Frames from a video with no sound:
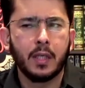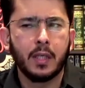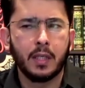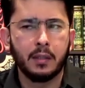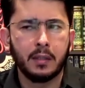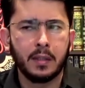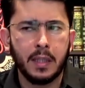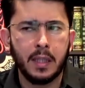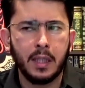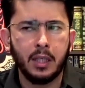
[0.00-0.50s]

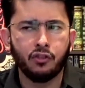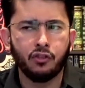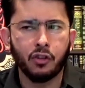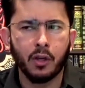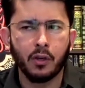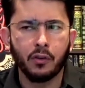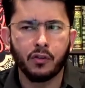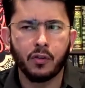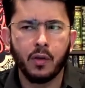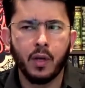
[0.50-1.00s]
and
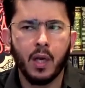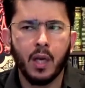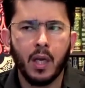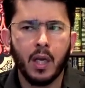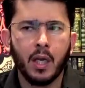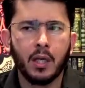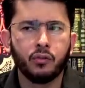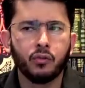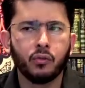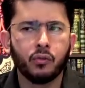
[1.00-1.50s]
teachings
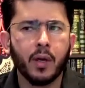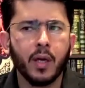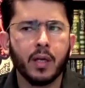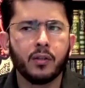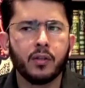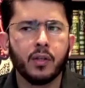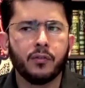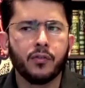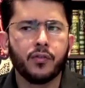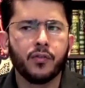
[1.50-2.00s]
and
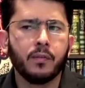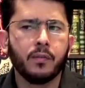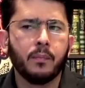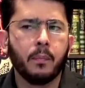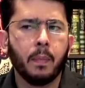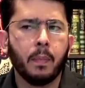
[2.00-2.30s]
directives